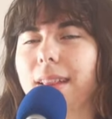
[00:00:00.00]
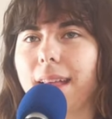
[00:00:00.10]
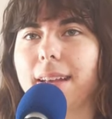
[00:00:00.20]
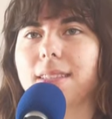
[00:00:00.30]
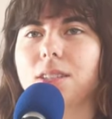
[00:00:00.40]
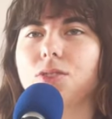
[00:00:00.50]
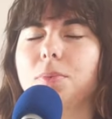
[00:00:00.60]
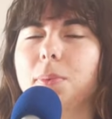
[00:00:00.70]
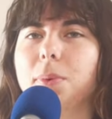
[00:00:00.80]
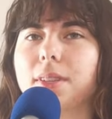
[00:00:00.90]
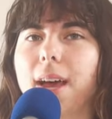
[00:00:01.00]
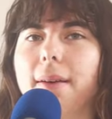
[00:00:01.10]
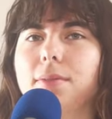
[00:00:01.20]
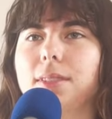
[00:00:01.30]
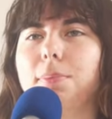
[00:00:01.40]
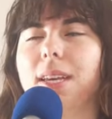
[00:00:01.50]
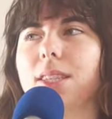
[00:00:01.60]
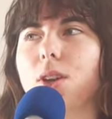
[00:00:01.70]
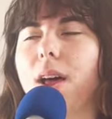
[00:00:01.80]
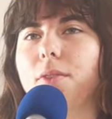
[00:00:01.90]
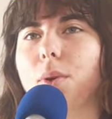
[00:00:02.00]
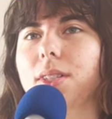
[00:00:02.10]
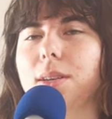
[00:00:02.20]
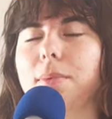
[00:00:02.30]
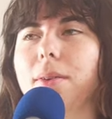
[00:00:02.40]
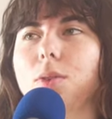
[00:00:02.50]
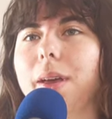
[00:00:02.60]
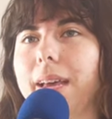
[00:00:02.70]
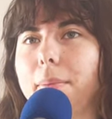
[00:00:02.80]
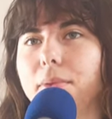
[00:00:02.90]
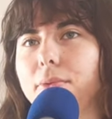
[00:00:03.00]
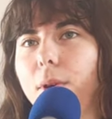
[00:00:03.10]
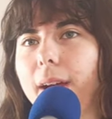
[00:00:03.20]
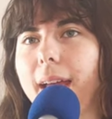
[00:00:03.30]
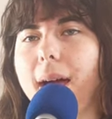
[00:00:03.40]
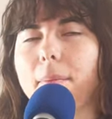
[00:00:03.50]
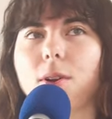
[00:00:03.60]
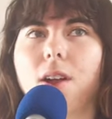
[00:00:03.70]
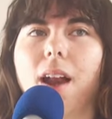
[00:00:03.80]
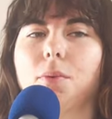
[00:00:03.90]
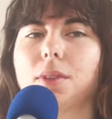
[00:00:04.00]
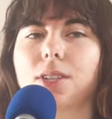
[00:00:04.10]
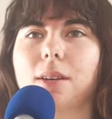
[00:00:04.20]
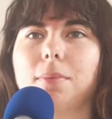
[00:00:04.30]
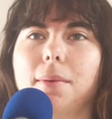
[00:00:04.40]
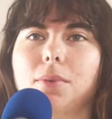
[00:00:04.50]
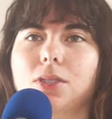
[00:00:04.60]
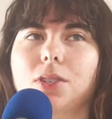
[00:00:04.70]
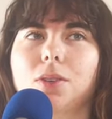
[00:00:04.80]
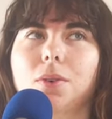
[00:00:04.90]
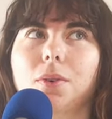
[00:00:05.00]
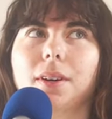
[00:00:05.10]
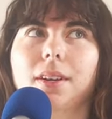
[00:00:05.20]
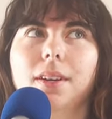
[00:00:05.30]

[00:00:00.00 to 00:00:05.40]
lessons from people's lives, because not everyone's going to be able to wake up at 4 a.m. or not everyone's going to be able to